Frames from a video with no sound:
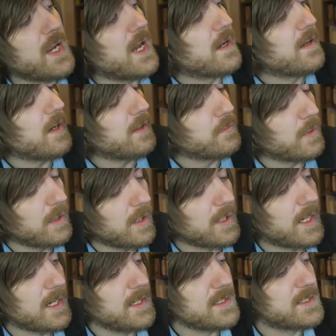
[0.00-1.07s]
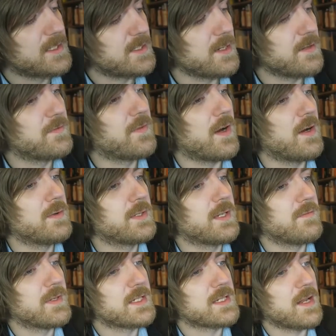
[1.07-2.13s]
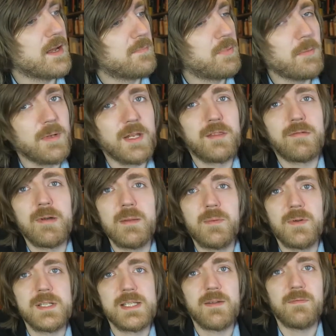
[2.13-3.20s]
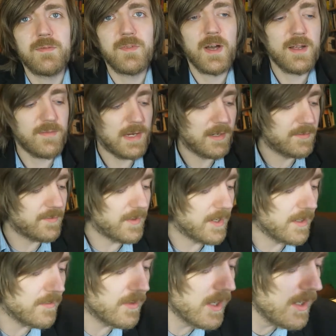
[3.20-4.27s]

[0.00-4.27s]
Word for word: yeah, I quite like Katie's stuff. I would give this like probably a 3.75 out of 5.